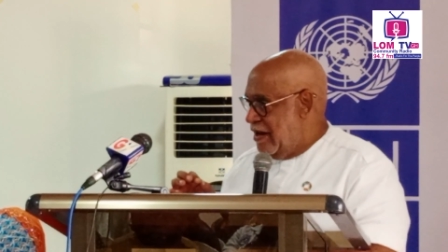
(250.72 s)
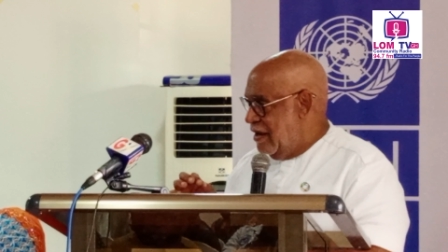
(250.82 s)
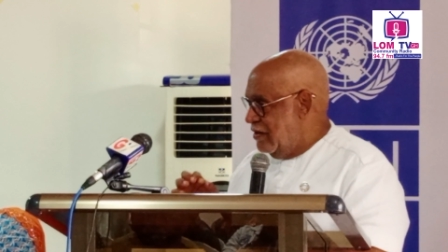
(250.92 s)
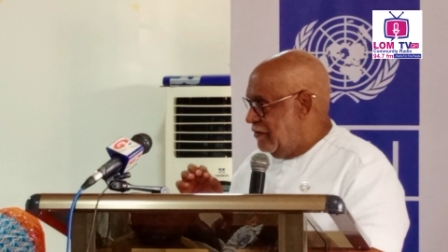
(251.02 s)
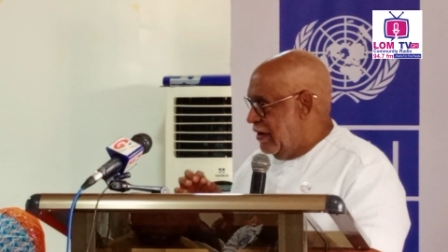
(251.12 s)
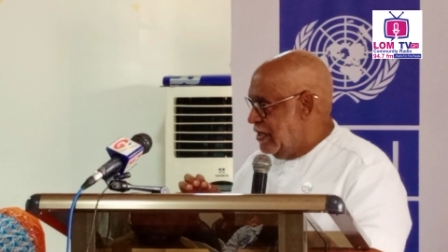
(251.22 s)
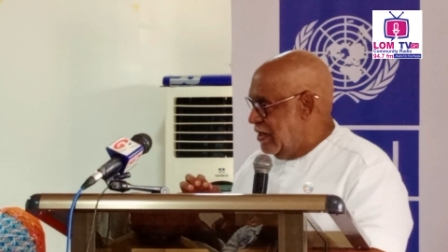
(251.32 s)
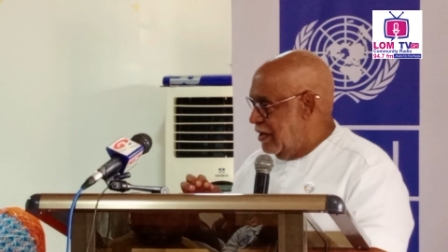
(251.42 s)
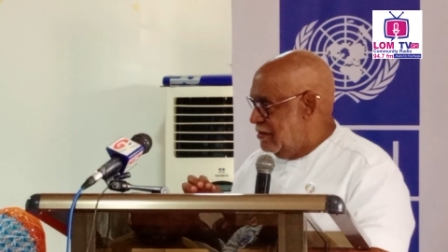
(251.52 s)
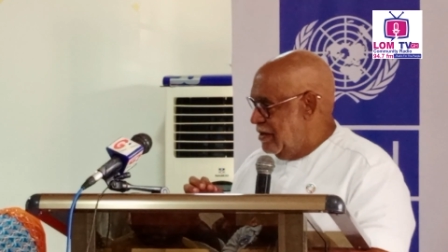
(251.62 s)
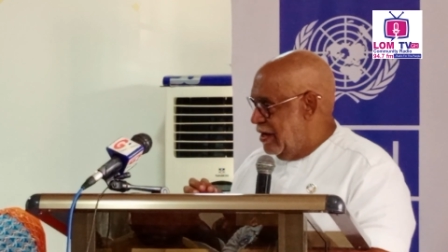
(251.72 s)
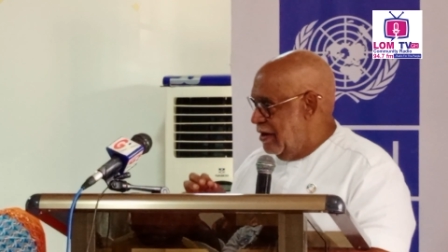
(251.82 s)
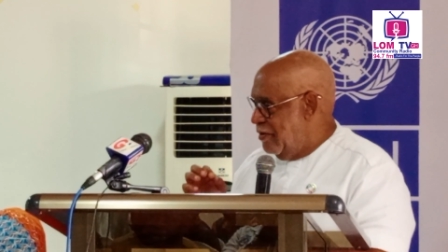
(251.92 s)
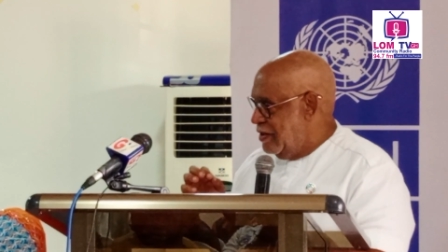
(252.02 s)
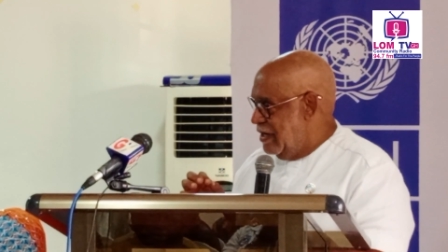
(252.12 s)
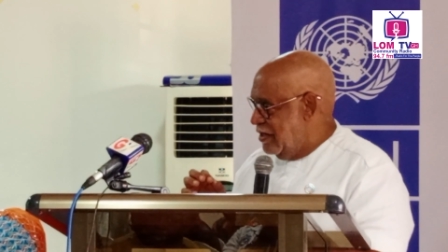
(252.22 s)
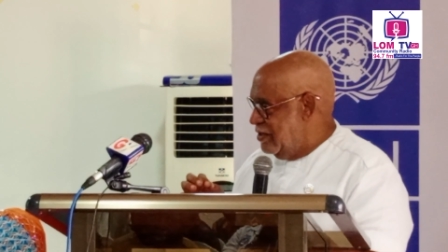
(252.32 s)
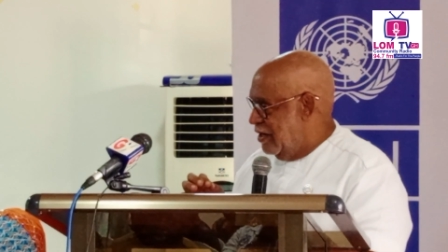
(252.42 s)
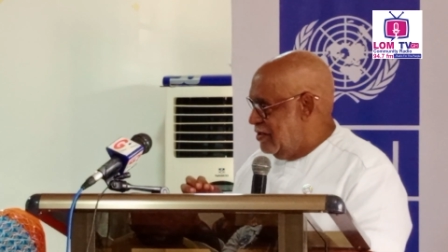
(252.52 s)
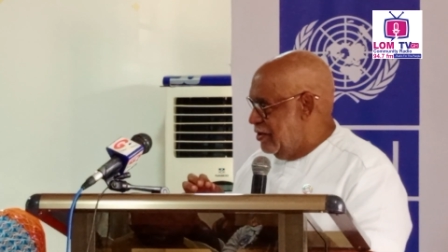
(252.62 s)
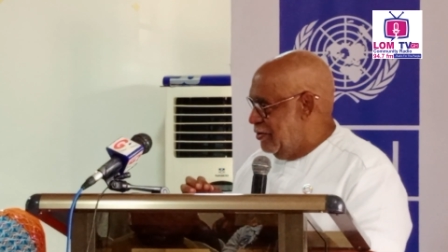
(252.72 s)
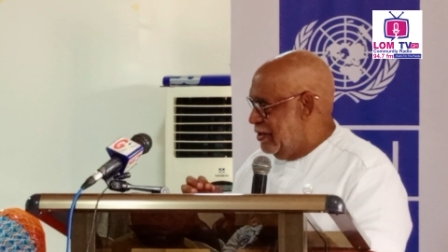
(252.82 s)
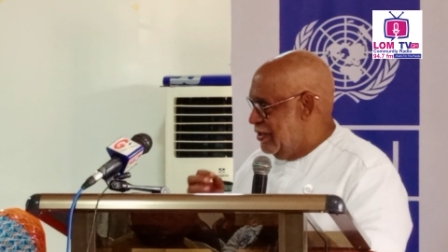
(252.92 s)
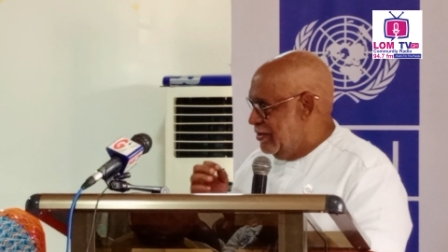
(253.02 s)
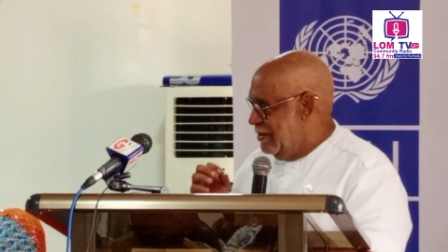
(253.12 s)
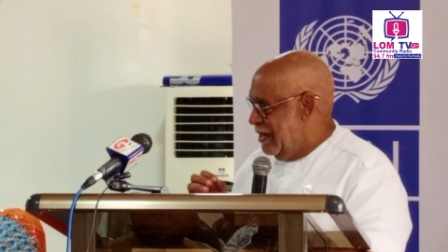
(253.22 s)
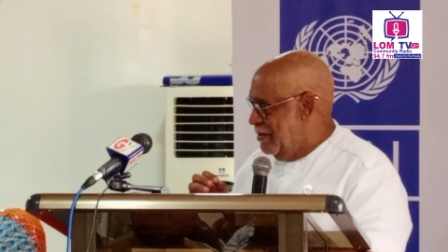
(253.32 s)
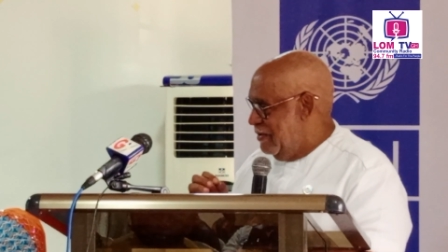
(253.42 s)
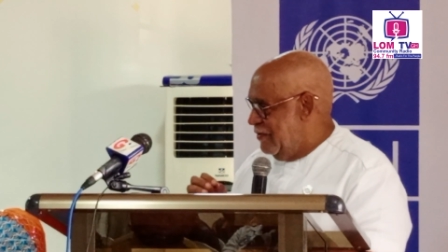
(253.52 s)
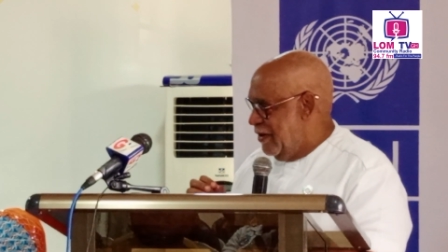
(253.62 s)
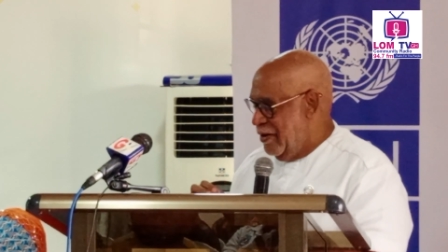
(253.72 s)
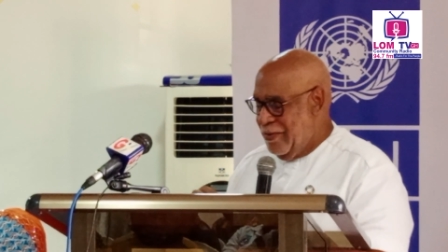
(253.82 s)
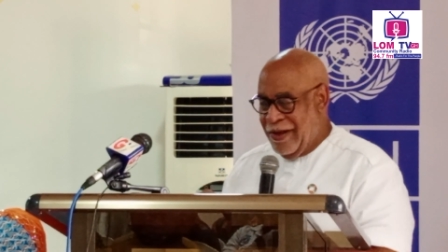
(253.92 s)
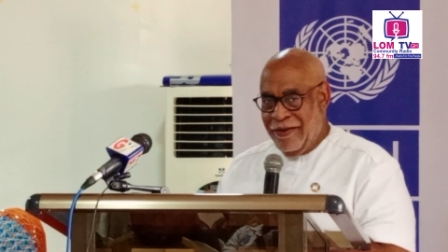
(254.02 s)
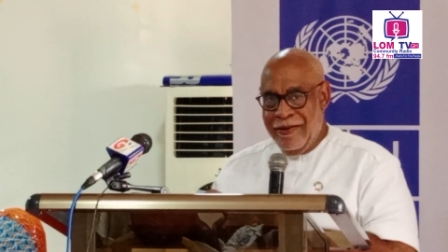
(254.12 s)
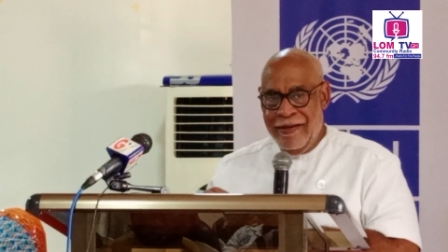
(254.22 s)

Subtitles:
Ghana is fragile. I want national security to hear me very well.